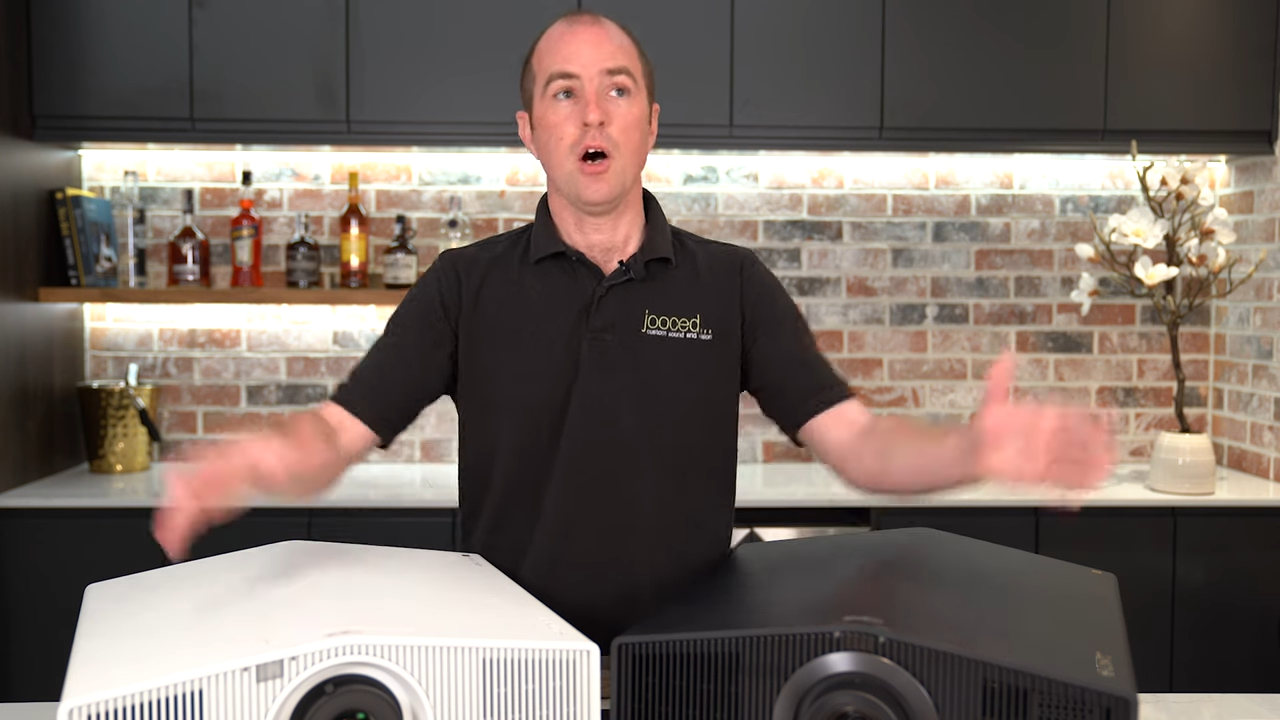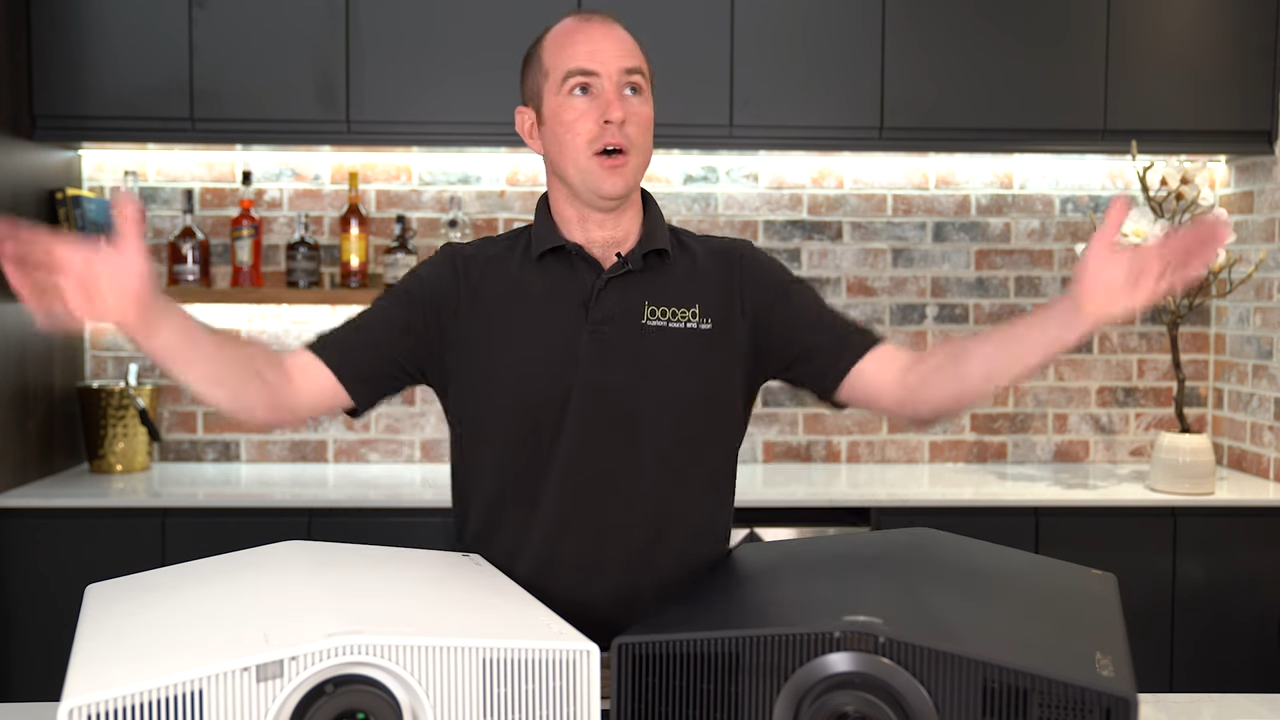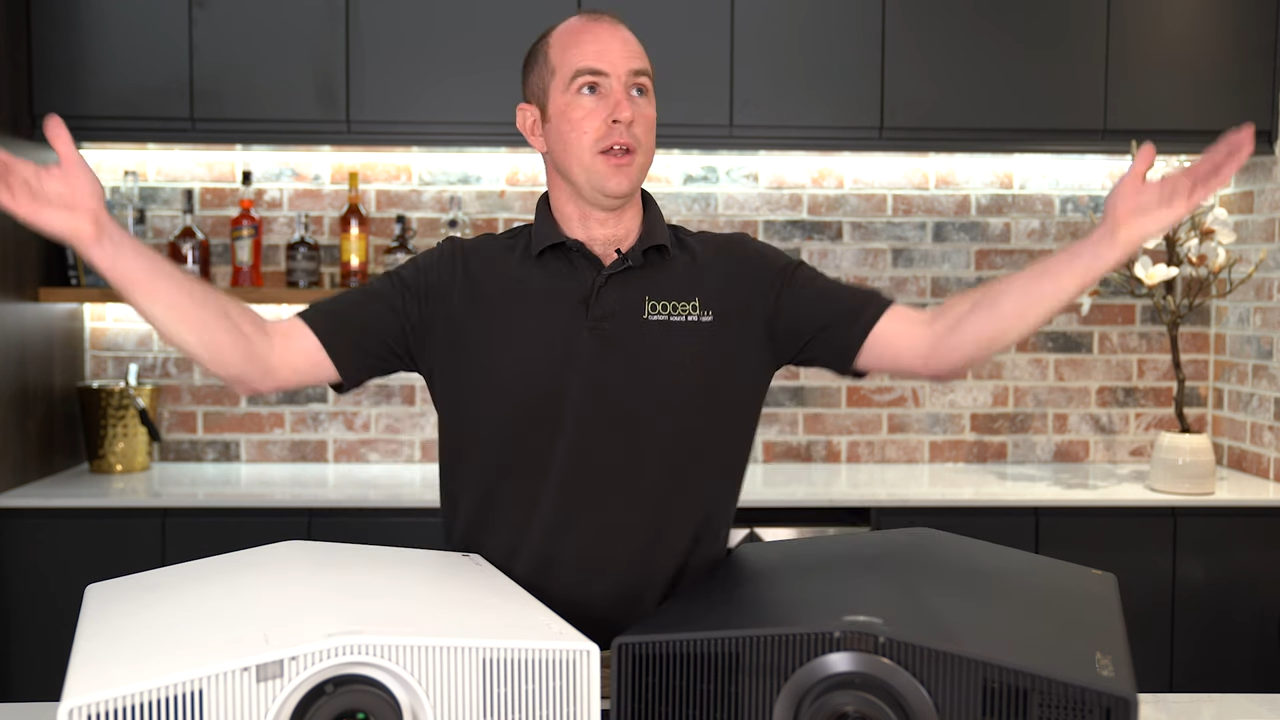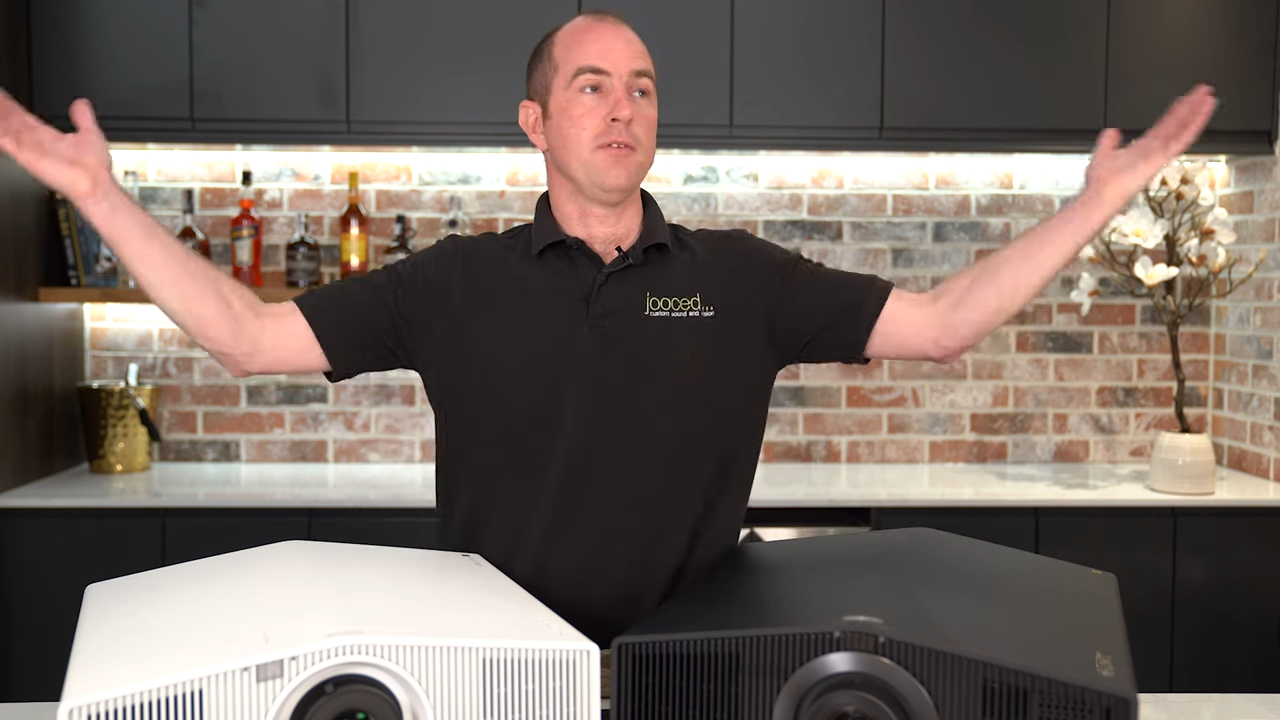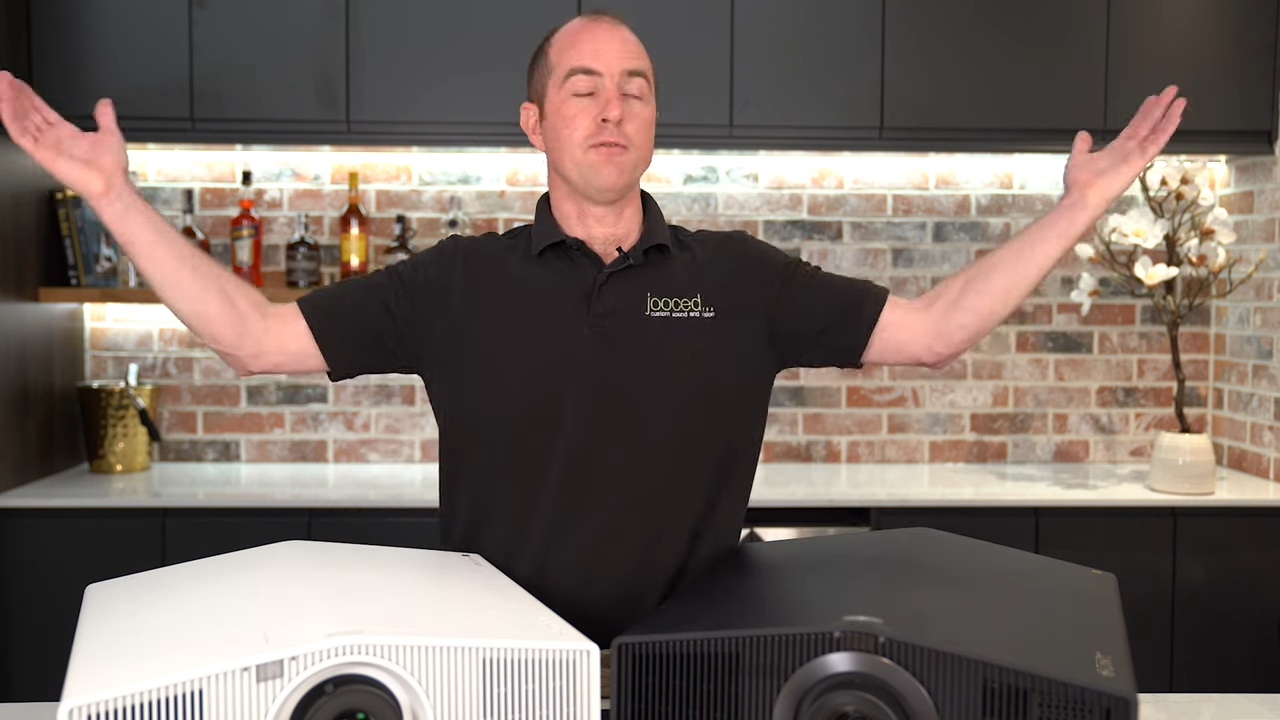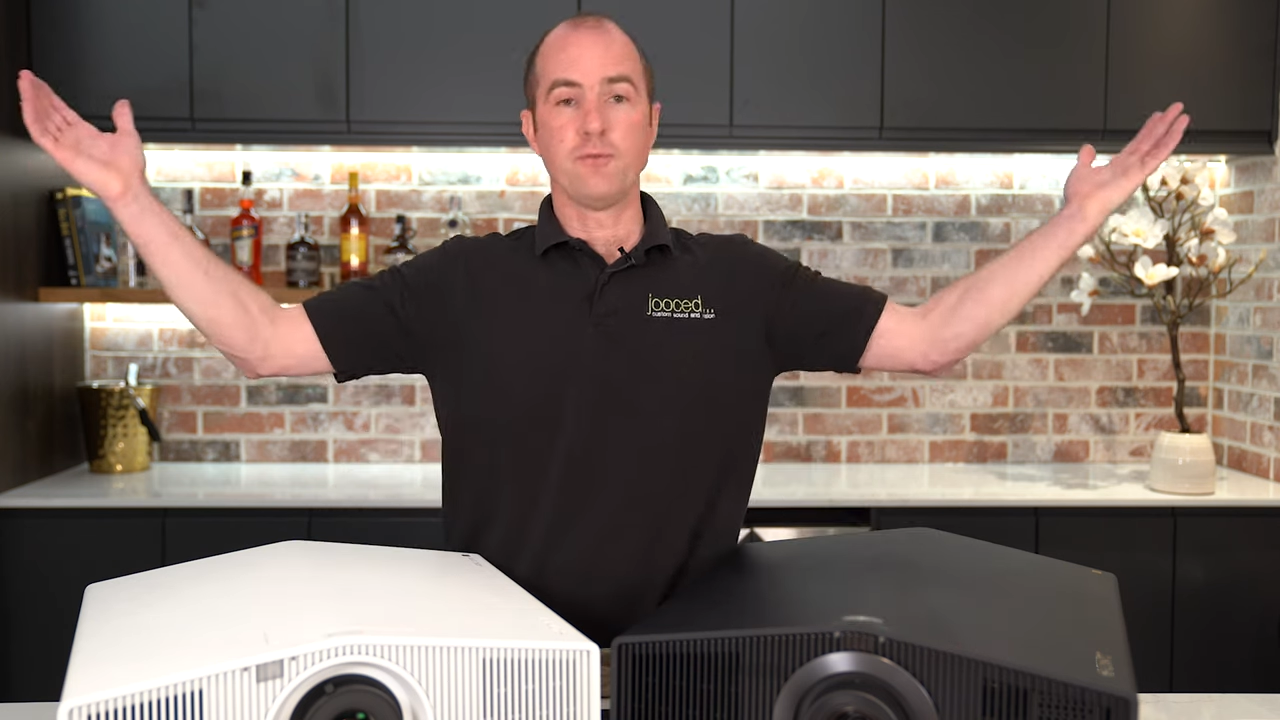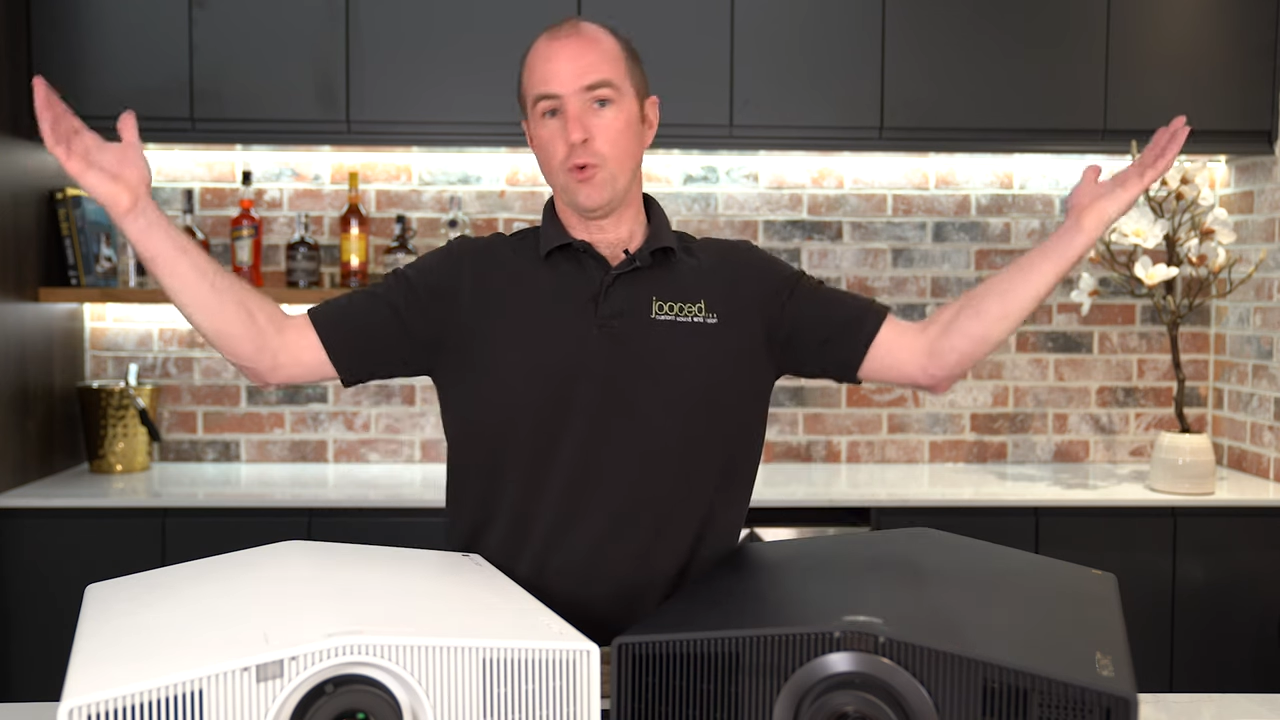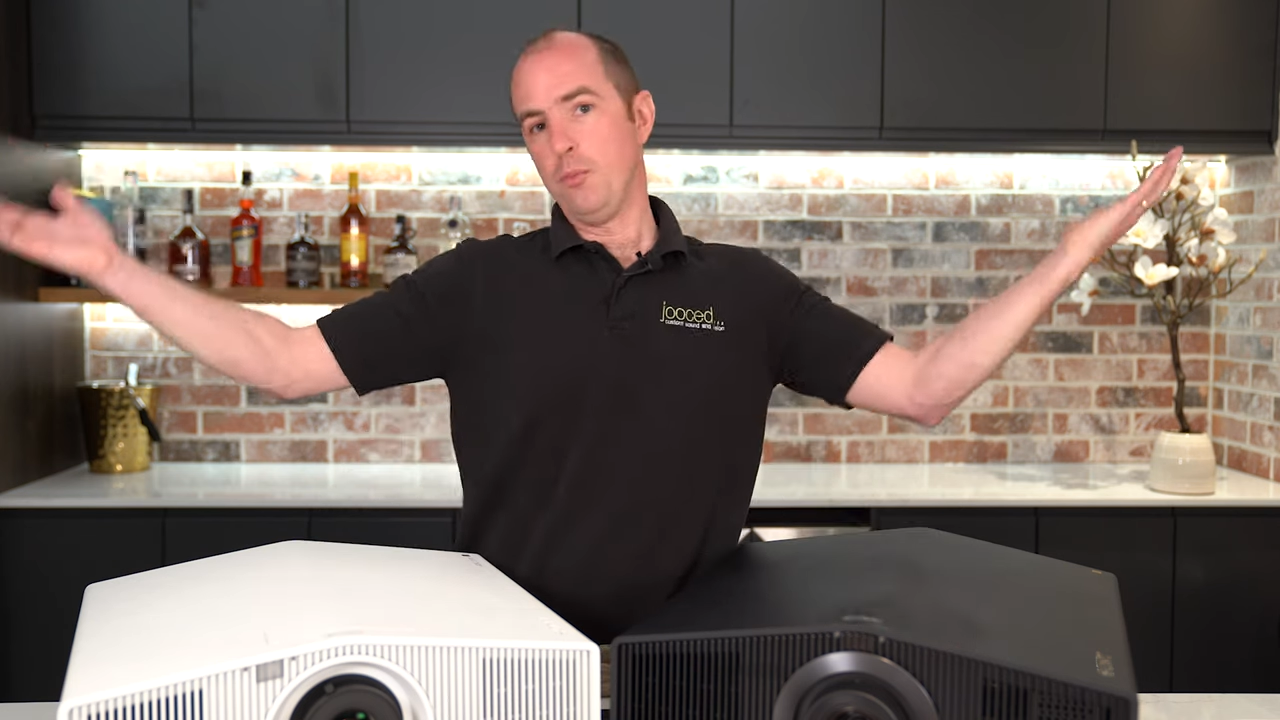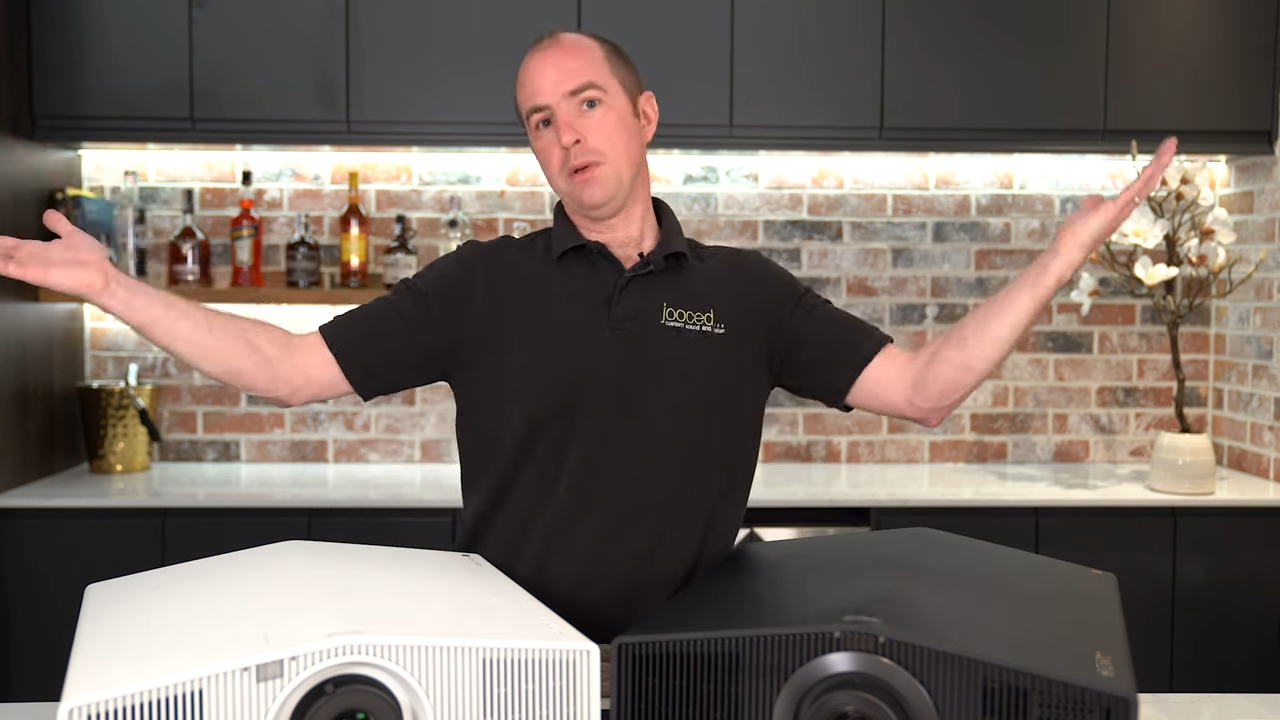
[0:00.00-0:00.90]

on a 4